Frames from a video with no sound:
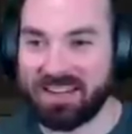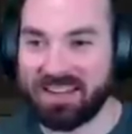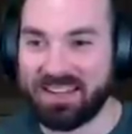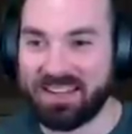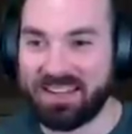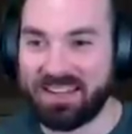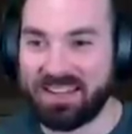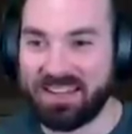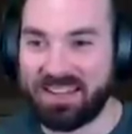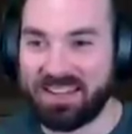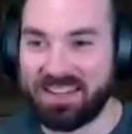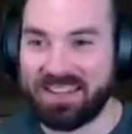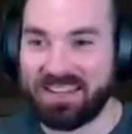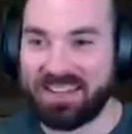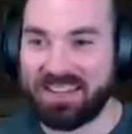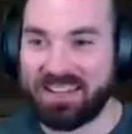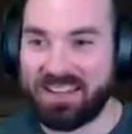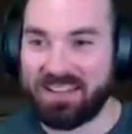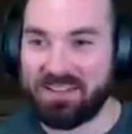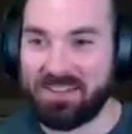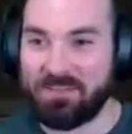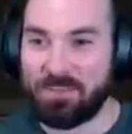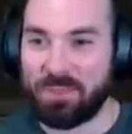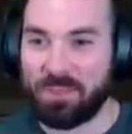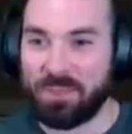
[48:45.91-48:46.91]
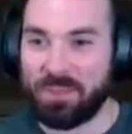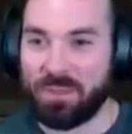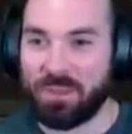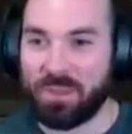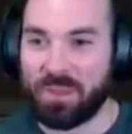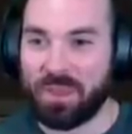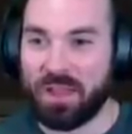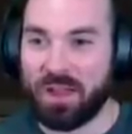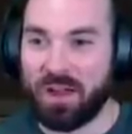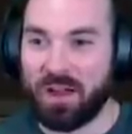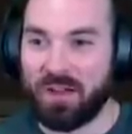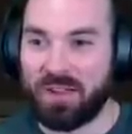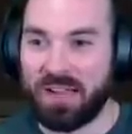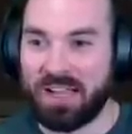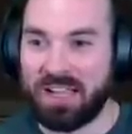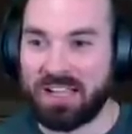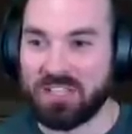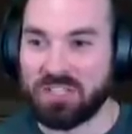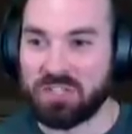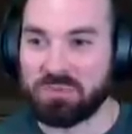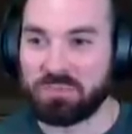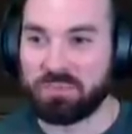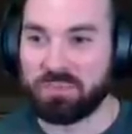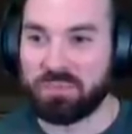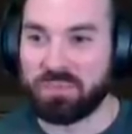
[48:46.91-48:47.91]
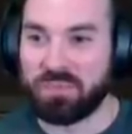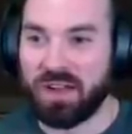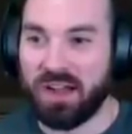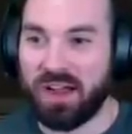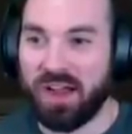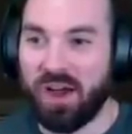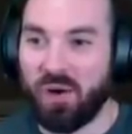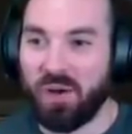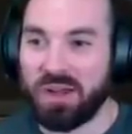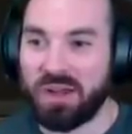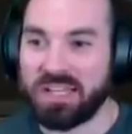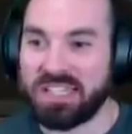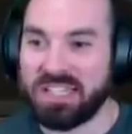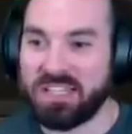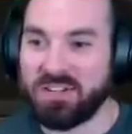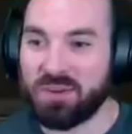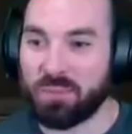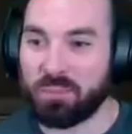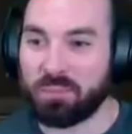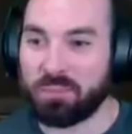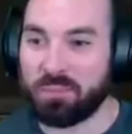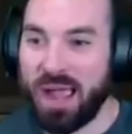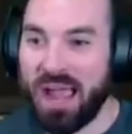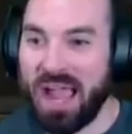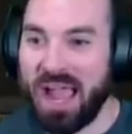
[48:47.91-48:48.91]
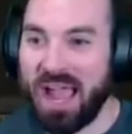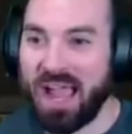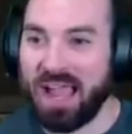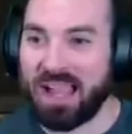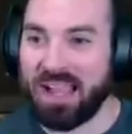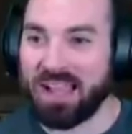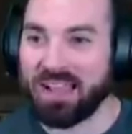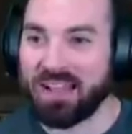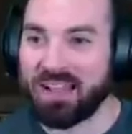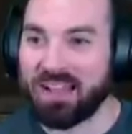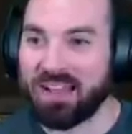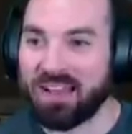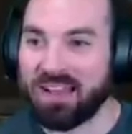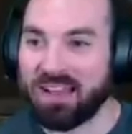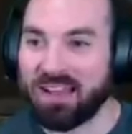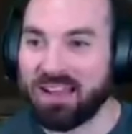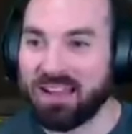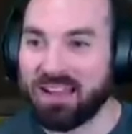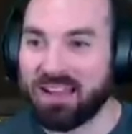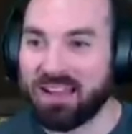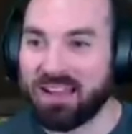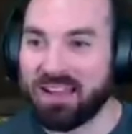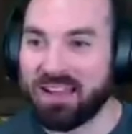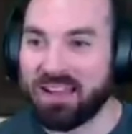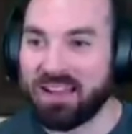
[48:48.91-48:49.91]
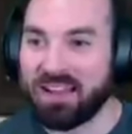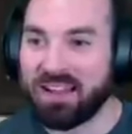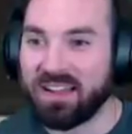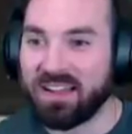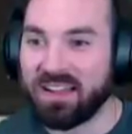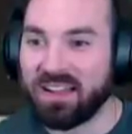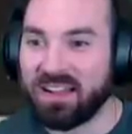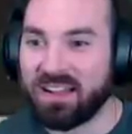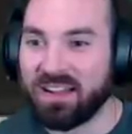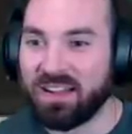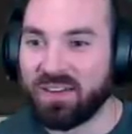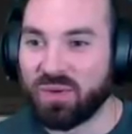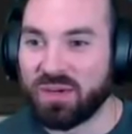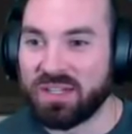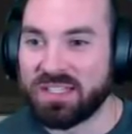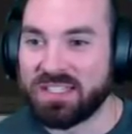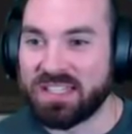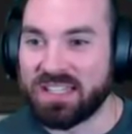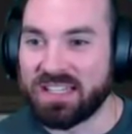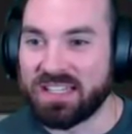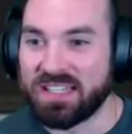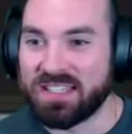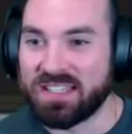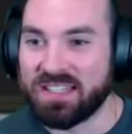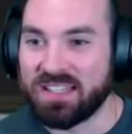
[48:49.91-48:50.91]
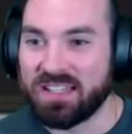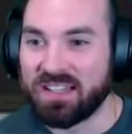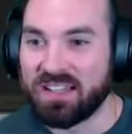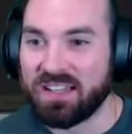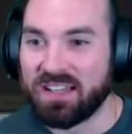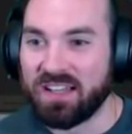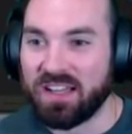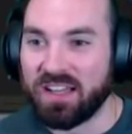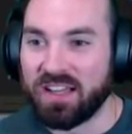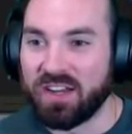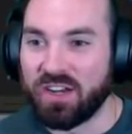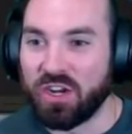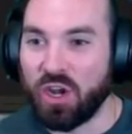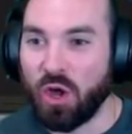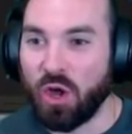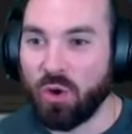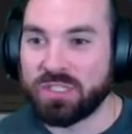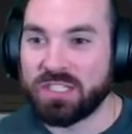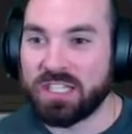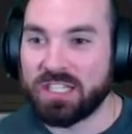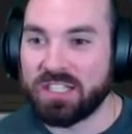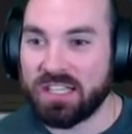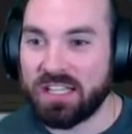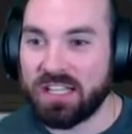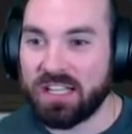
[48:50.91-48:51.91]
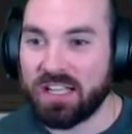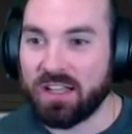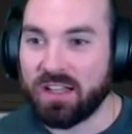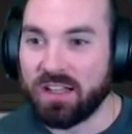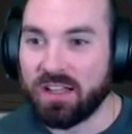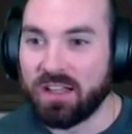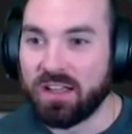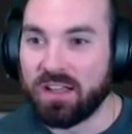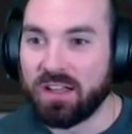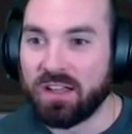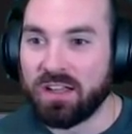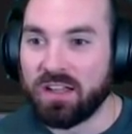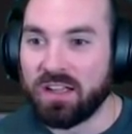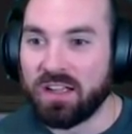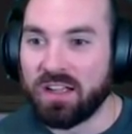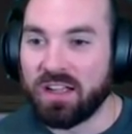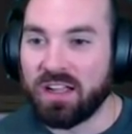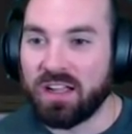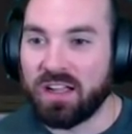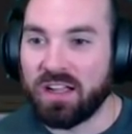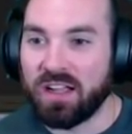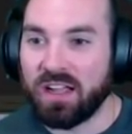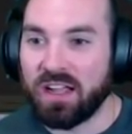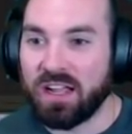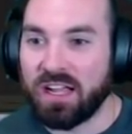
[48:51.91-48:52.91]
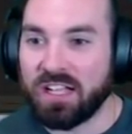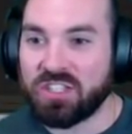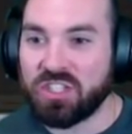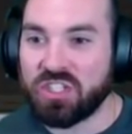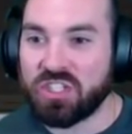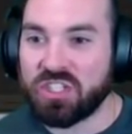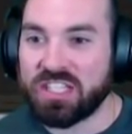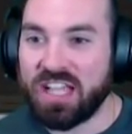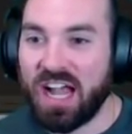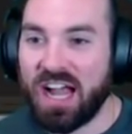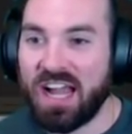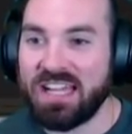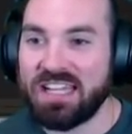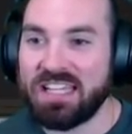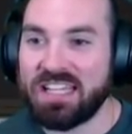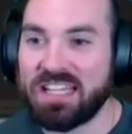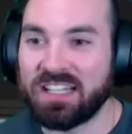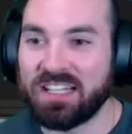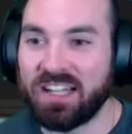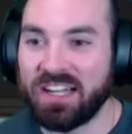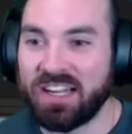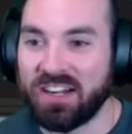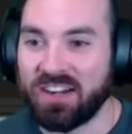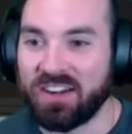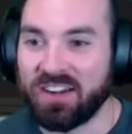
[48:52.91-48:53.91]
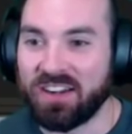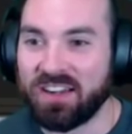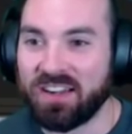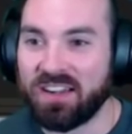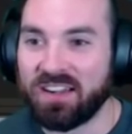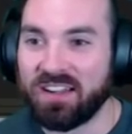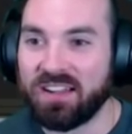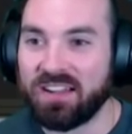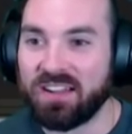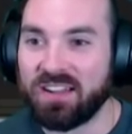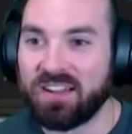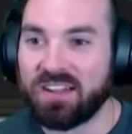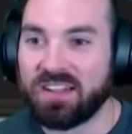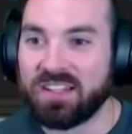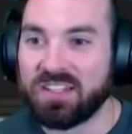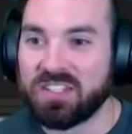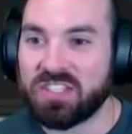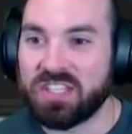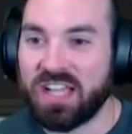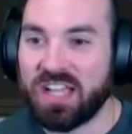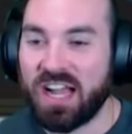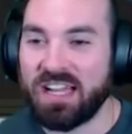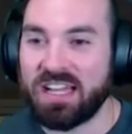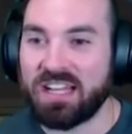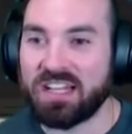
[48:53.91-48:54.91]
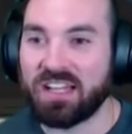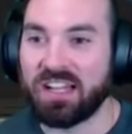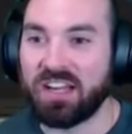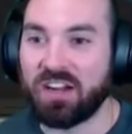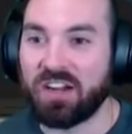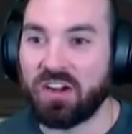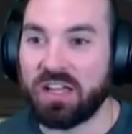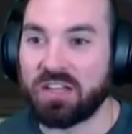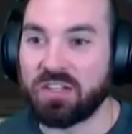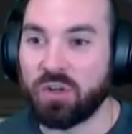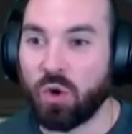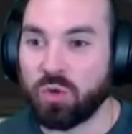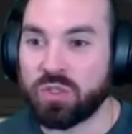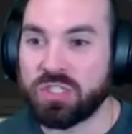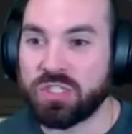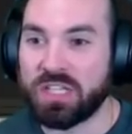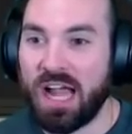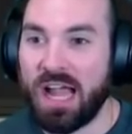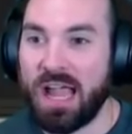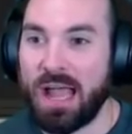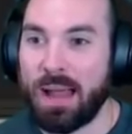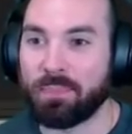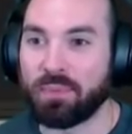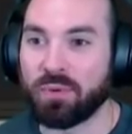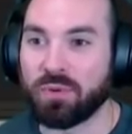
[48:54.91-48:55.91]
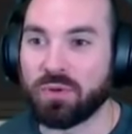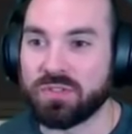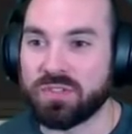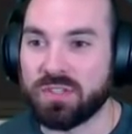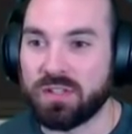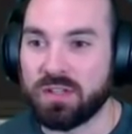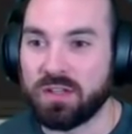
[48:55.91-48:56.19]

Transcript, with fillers: Okay, sure. Okay. I get it. Oh, I see your bag. What is this? My bag. No, it's a. It's a sky eclair. Away. Sky eclair and oh, sky apples.